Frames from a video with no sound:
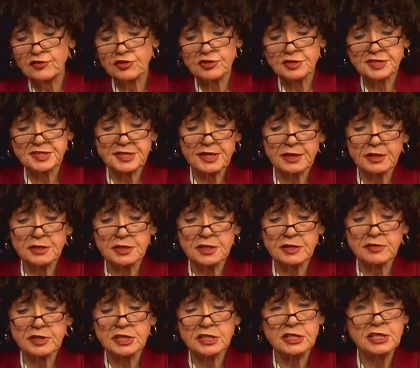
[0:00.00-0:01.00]
her
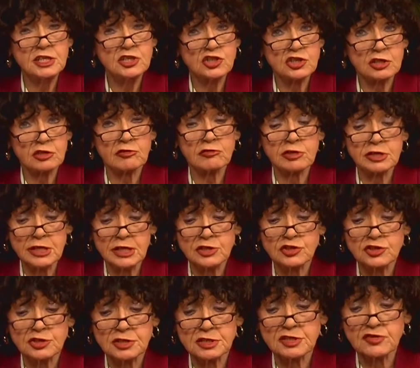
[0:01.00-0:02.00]
secondary teaching
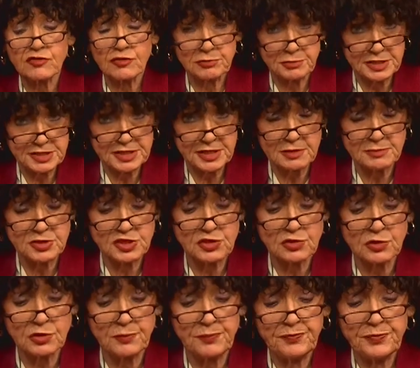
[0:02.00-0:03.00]
credentials from the same
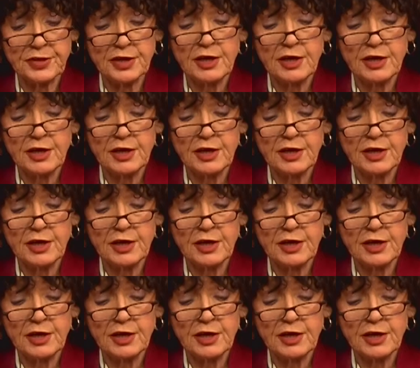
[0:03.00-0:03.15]
school.